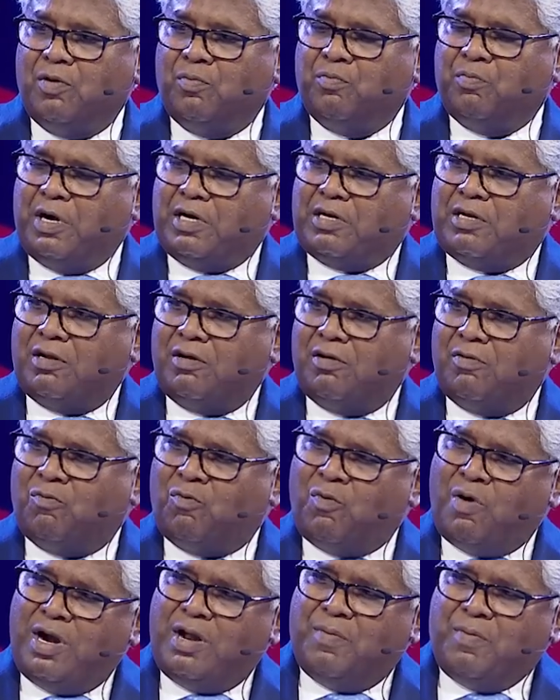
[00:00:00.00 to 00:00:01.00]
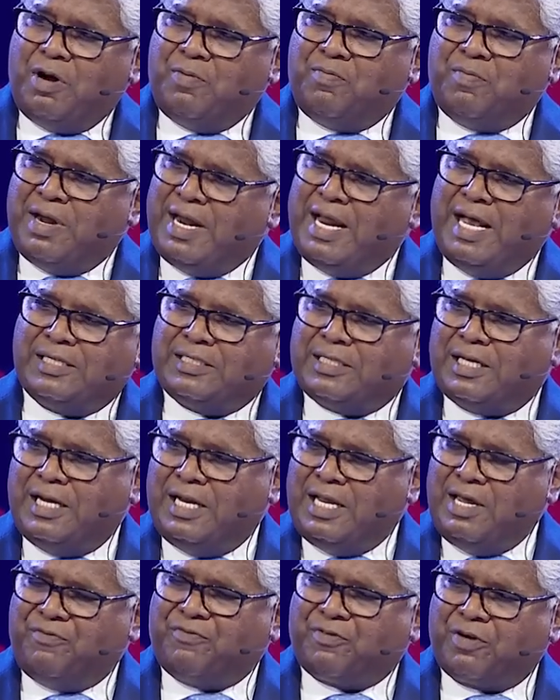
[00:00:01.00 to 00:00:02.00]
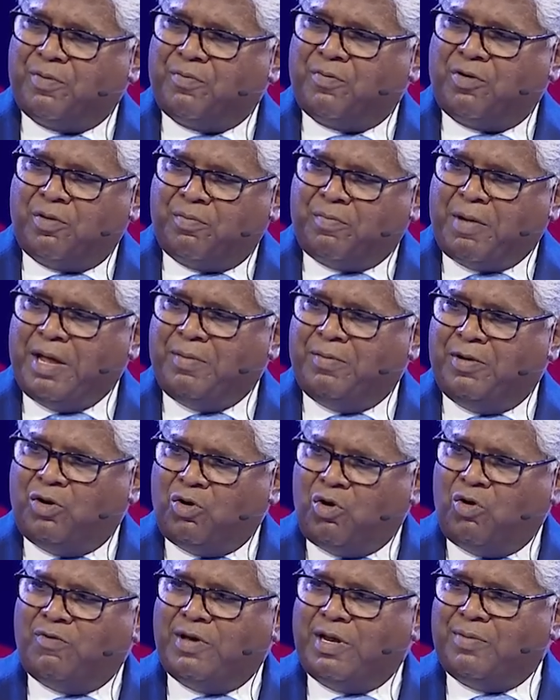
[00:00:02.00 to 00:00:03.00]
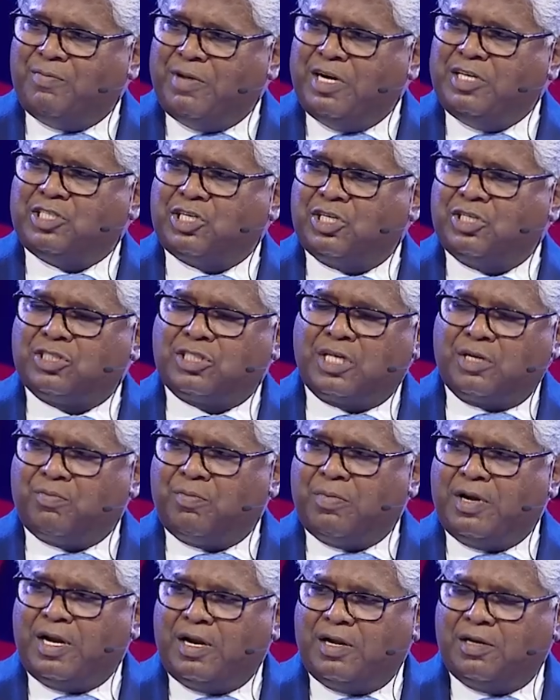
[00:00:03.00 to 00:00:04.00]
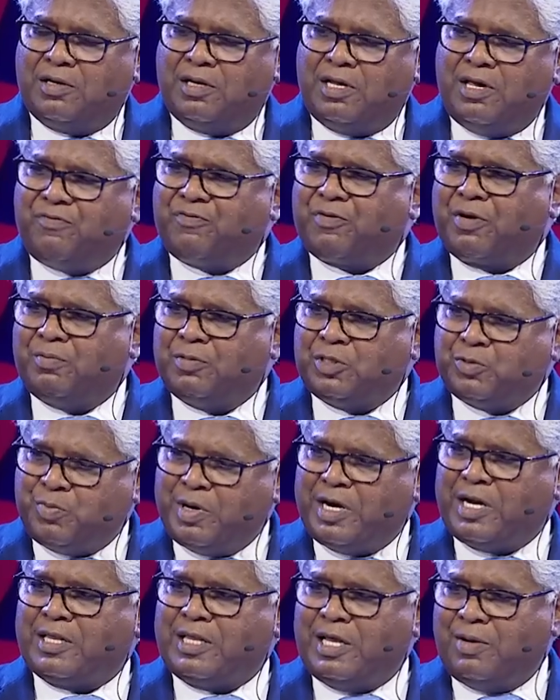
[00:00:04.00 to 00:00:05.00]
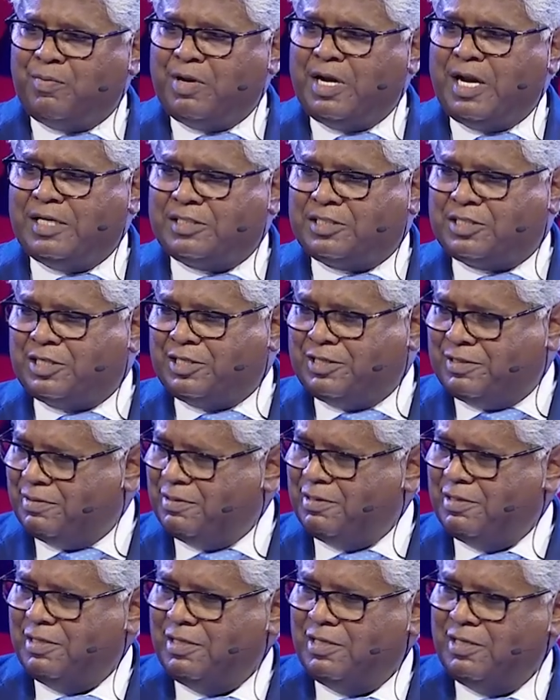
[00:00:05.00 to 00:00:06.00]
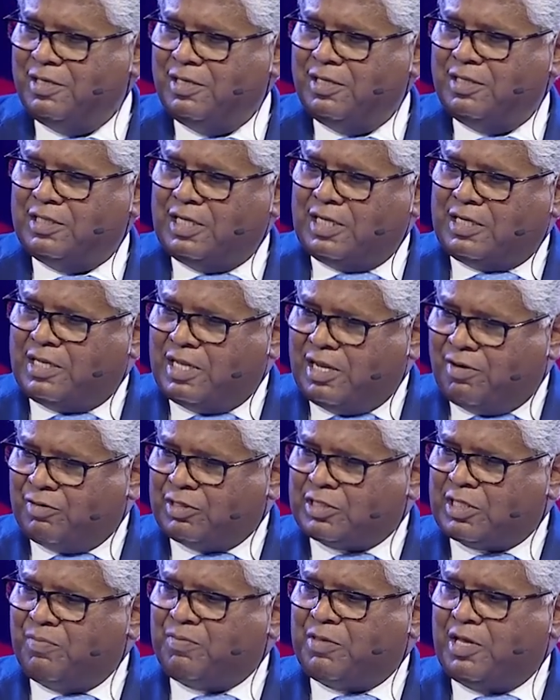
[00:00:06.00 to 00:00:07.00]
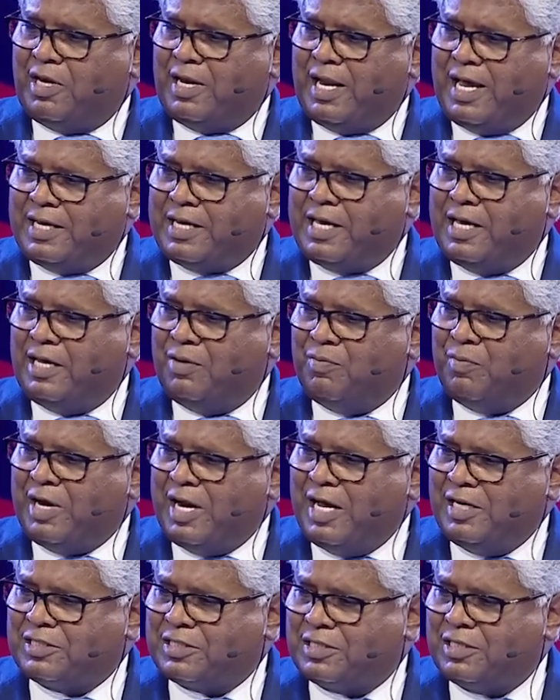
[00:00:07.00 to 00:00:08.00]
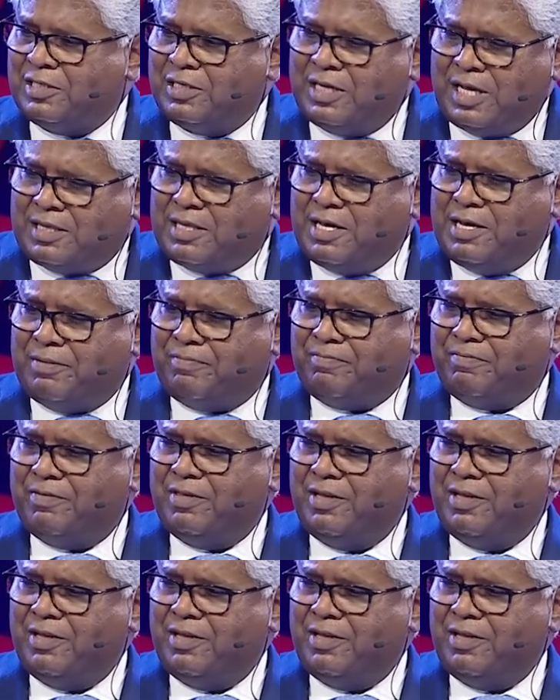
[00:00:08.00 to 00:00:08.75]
But what about Manasseh and Ephraim? The Bible nowhere mentions that Man Ephraim is better than Manasseh, that there was something lacking in Manasseh. Nothing.